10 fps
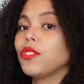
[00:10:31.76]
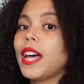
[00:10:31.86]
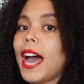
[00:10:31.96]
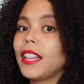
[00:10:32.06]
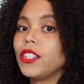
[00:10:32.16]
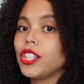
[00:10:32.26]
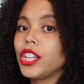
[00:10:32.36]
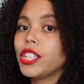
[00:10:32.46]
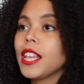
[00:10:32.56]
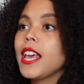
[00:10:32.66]
wrote The
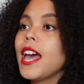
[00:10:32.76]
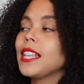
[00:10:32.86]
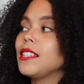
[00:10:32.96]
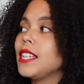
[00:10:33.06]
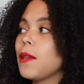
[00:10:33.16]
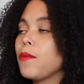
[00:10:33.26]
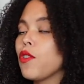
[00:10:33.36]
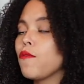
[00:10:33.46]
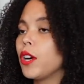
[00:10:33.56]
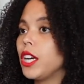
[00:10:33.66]
Islanders. It's a
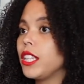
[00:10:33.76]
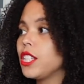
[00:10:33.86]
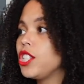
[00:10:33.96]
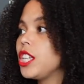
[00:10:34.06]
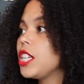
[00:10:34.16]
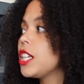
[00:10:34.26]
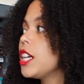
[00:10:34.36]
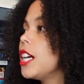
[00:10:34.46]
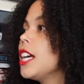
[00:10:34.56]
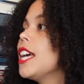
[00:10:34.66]
debut for her this
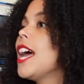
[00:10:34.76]
year.